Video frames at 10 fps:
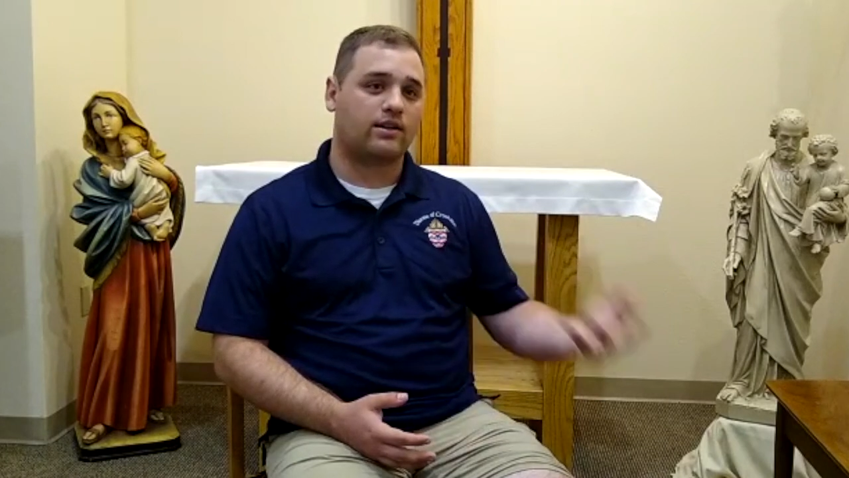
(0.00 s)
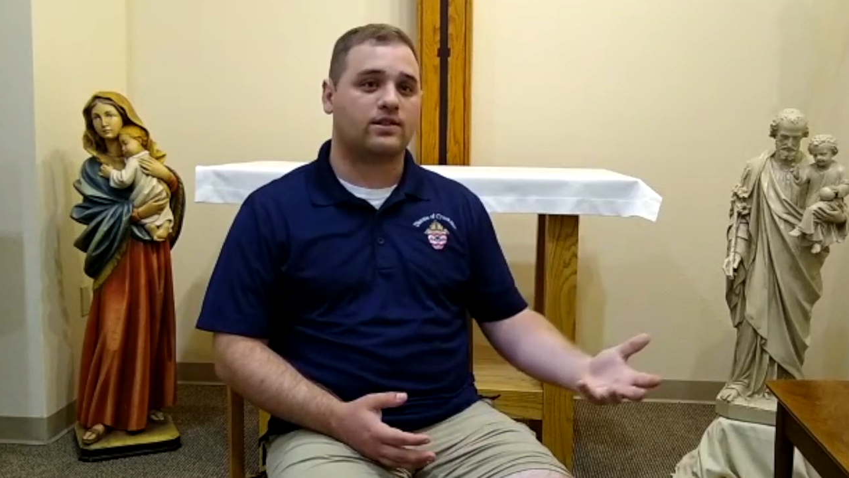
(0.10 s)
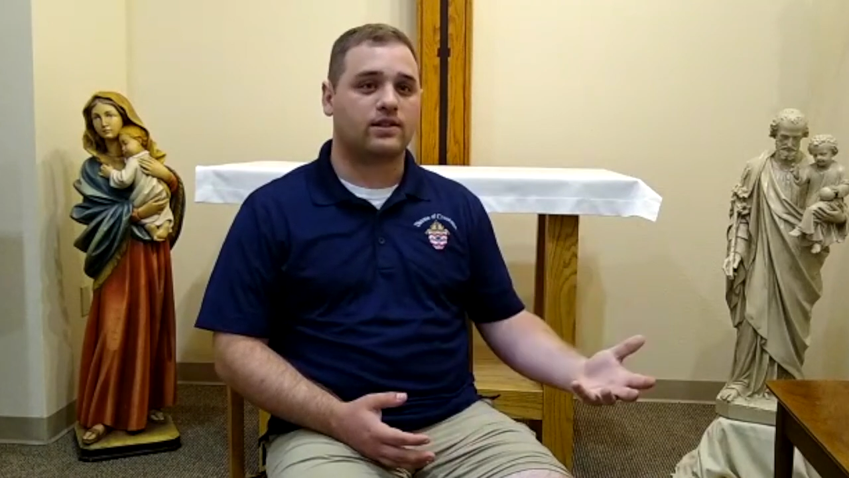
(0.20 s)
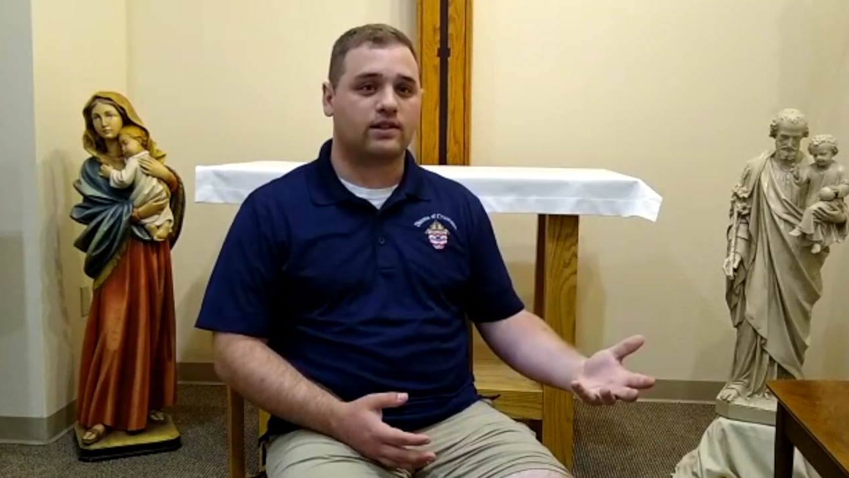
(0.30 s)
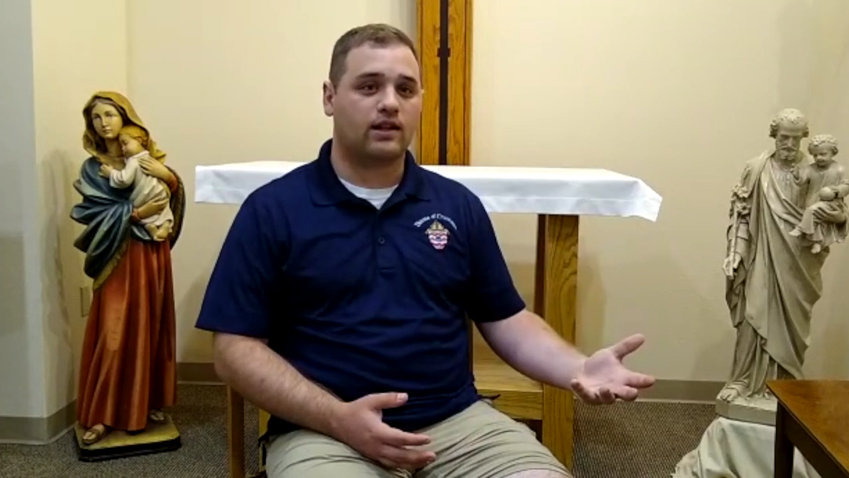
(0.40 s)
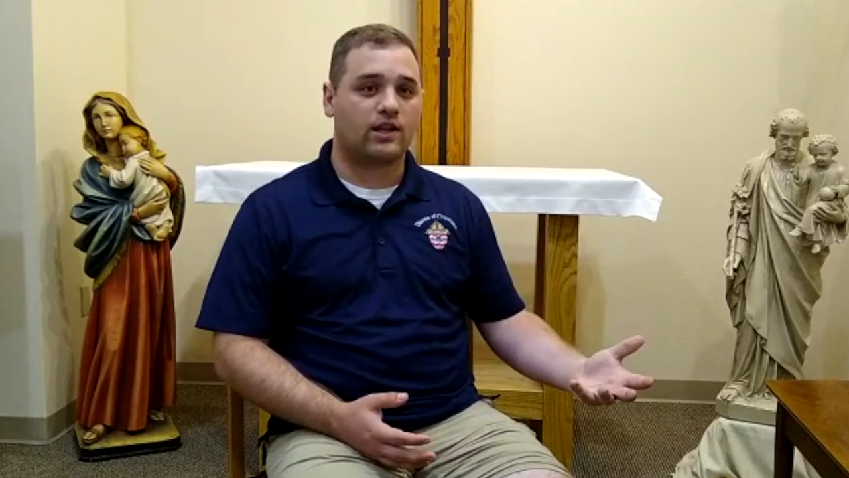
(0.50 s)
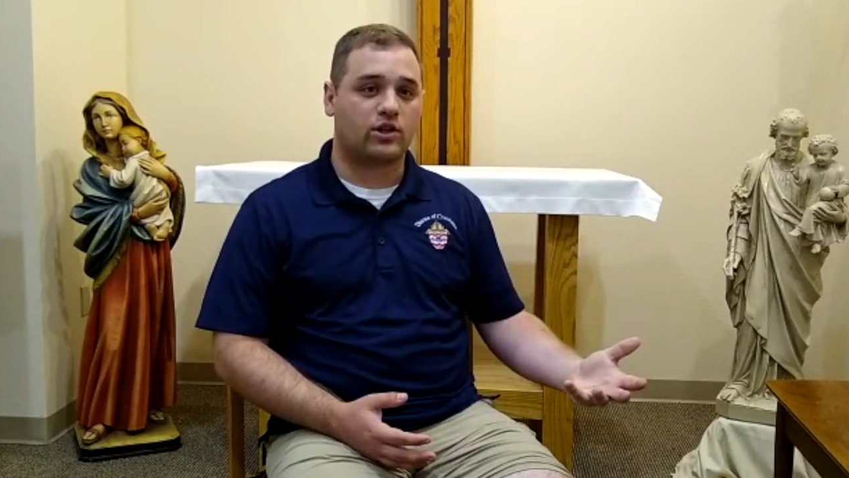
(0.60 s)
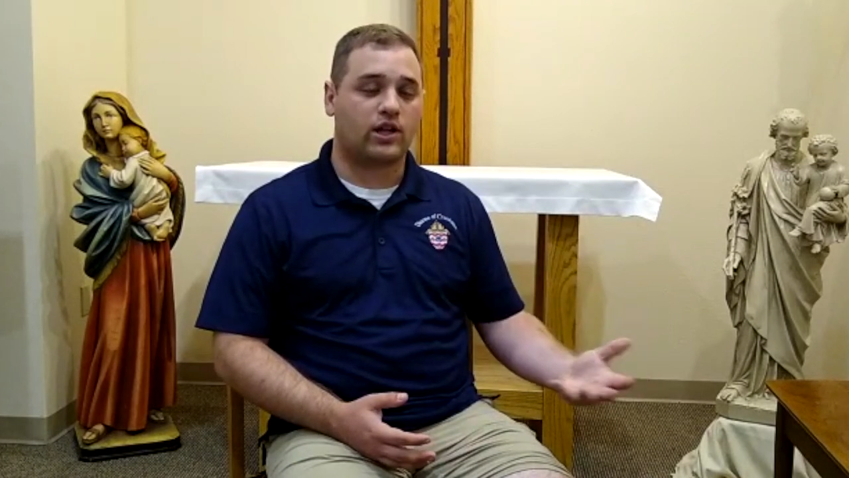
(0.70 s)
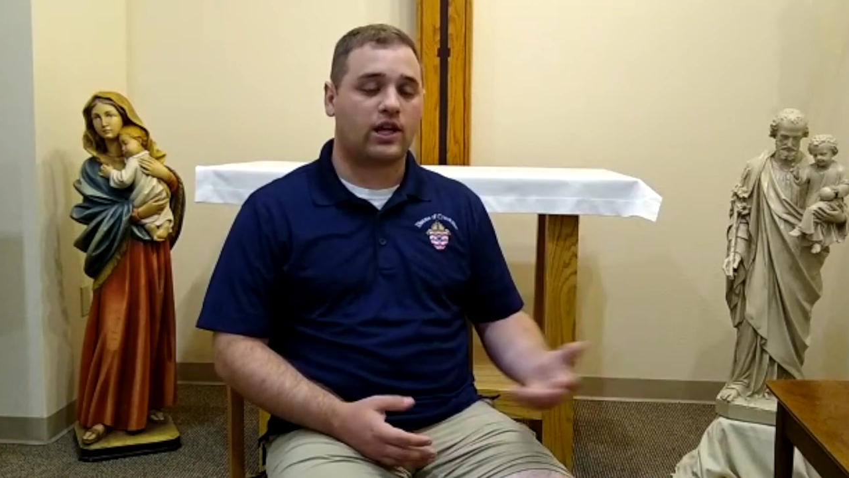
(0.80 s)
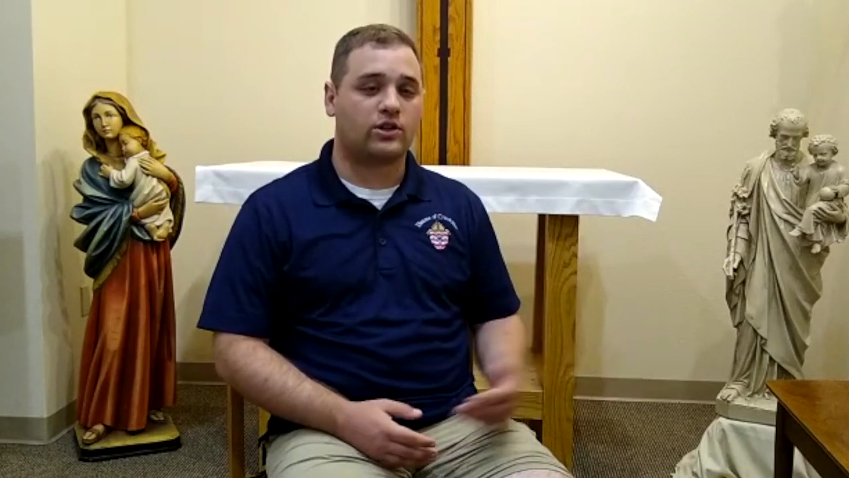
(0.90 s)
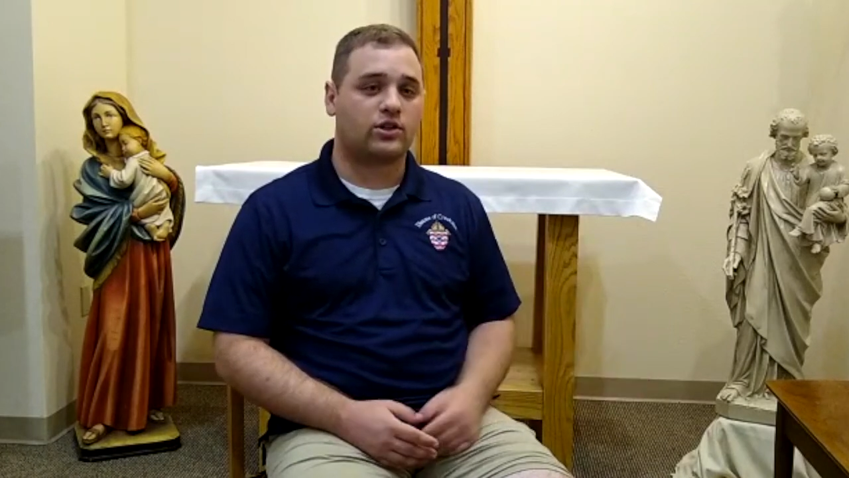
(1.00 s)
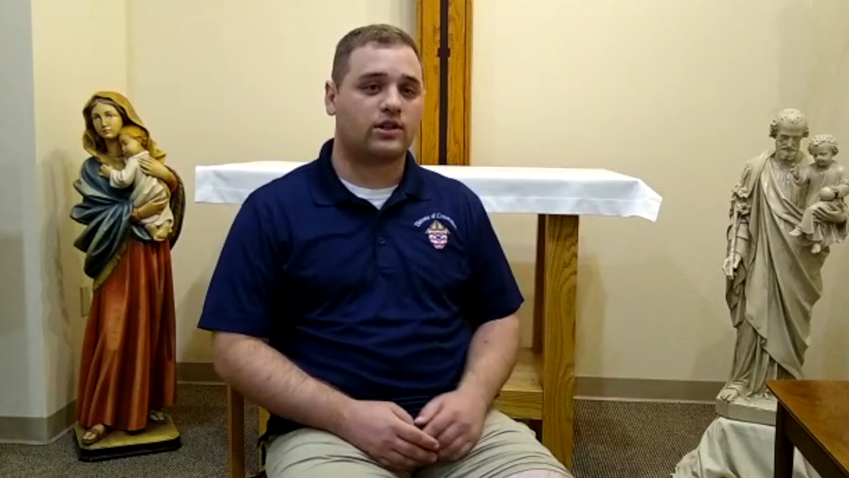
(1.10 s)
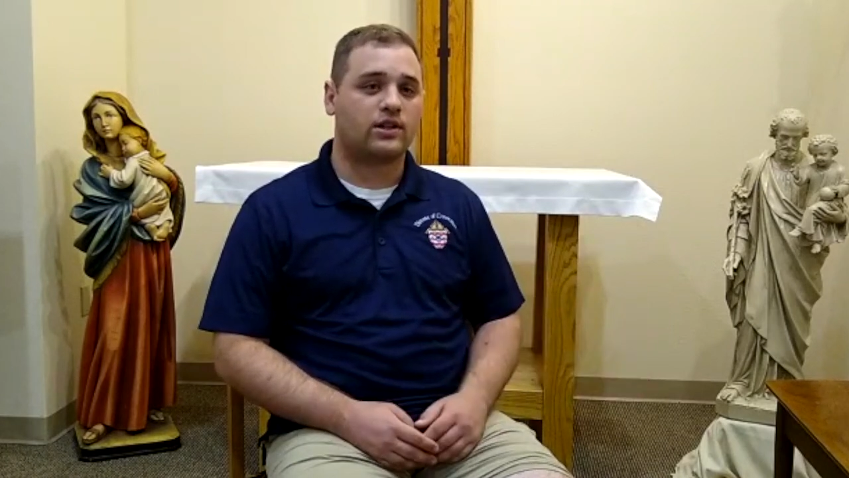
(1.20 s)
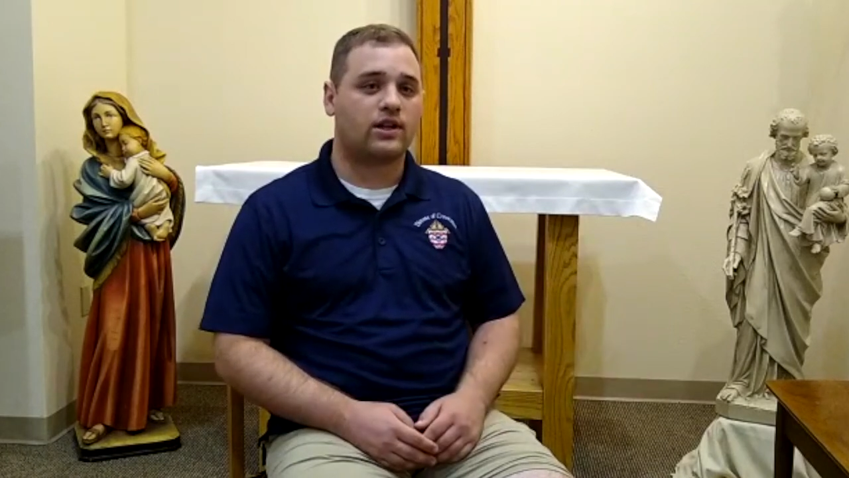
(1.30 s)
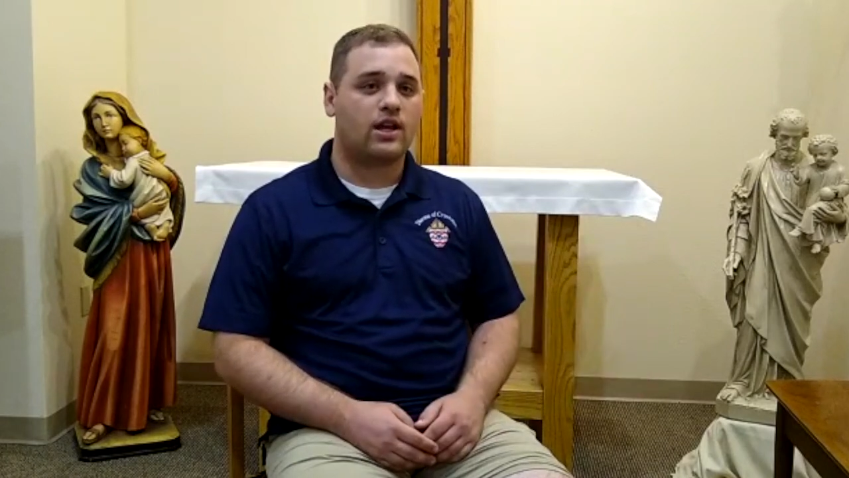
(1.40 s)
is in
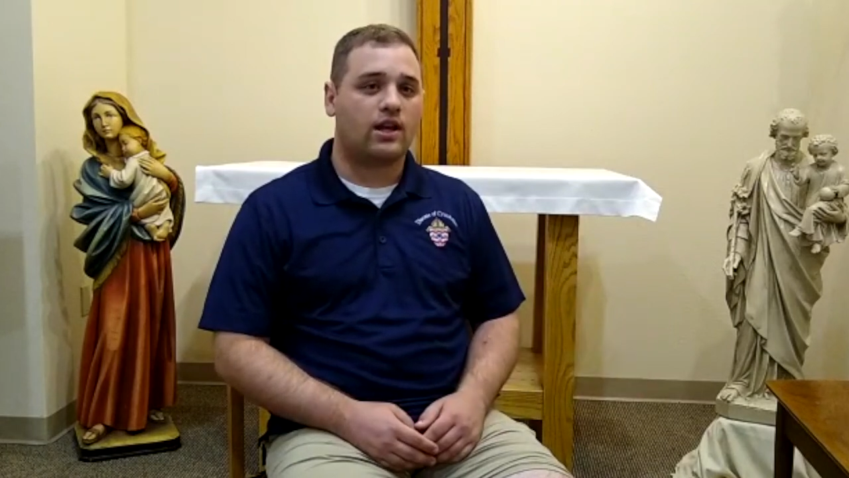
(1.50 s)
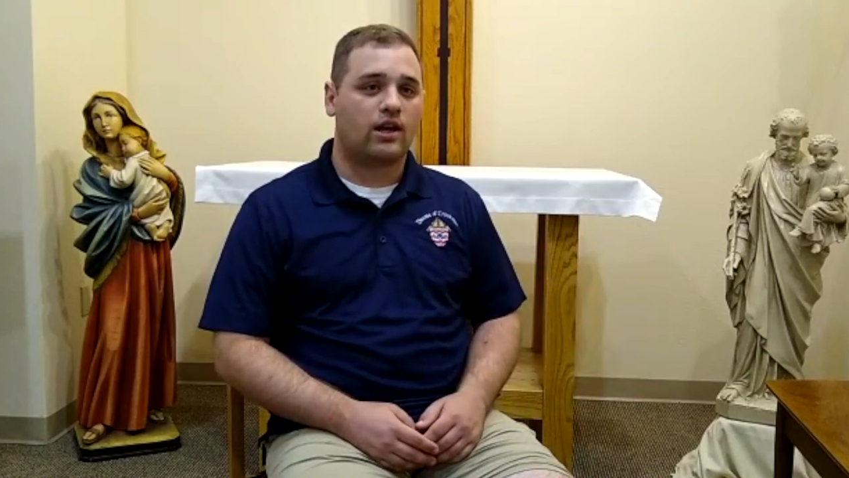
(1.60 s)
education.